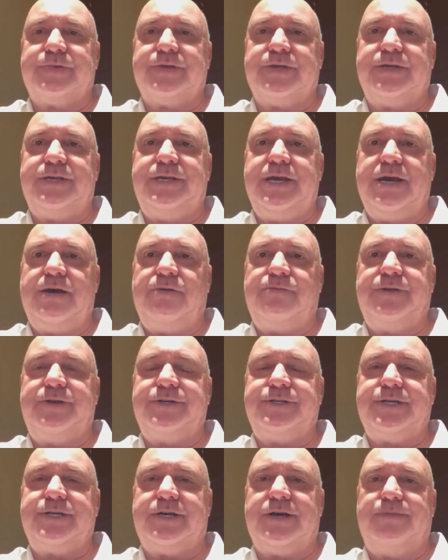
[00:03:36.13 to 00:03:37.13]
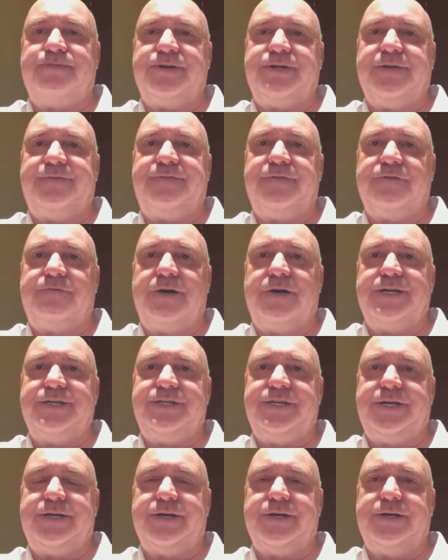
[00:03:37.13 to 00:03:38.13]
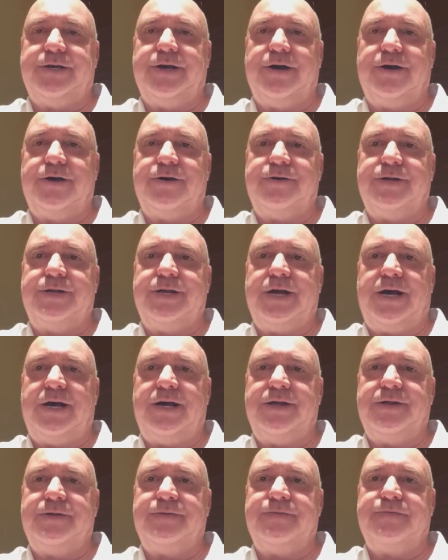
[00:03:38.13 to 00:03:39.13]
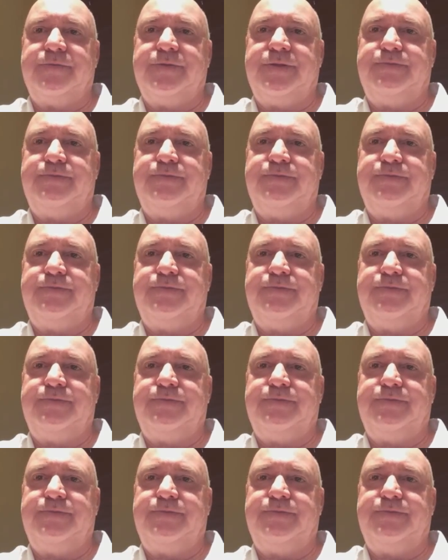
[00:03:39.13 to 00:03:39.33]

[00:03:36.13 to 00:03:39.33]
Yeah, well, there's a couple different ways you can go.